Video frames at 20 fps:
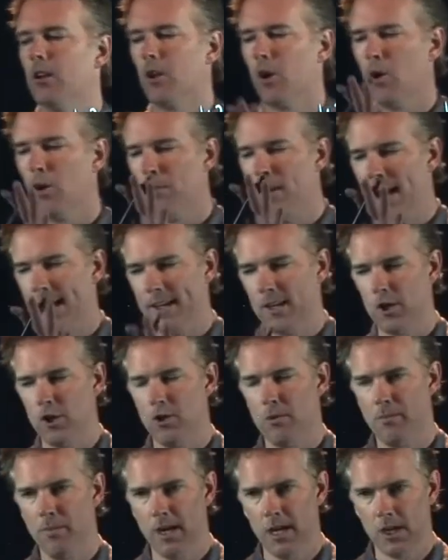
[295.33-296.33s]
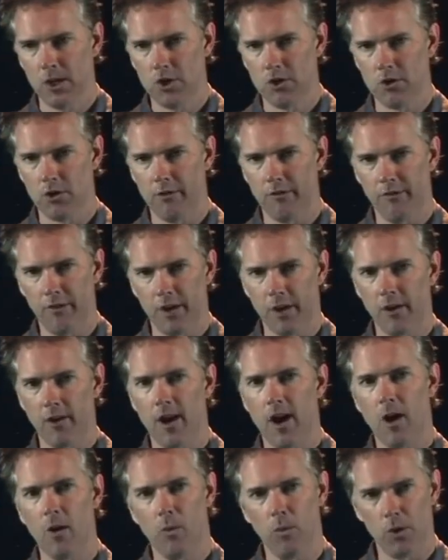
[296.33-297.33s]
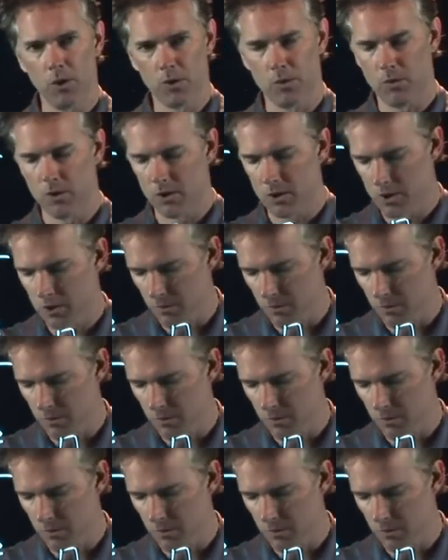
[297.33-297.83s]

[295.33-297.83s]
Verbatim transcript: Go back to your picture to figure out which one